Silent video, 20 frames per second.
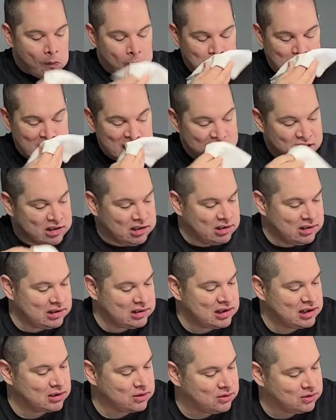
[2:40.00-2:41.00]
I'm not gonna let
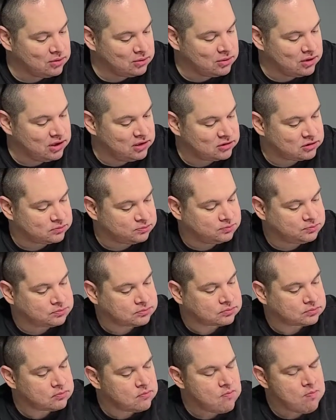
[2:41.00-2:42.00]
that go to waste.
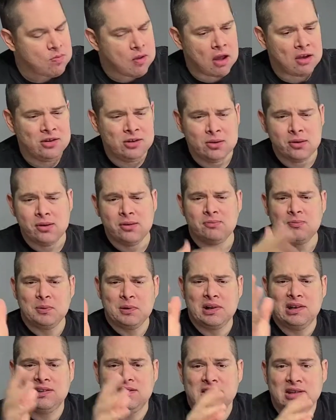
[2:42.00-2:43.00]
You know what?
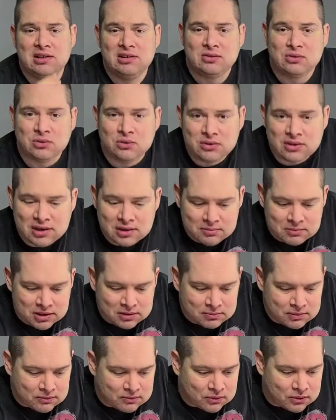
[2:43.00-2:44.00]
Forget the intro that I
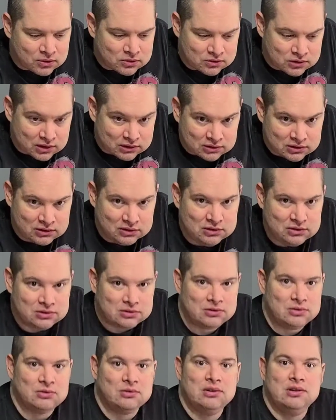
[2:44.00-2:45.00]
made before, so I'll tell you the
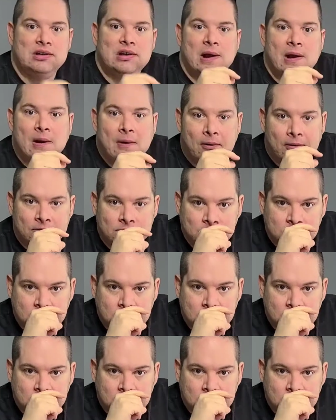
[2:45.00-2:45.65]
story now.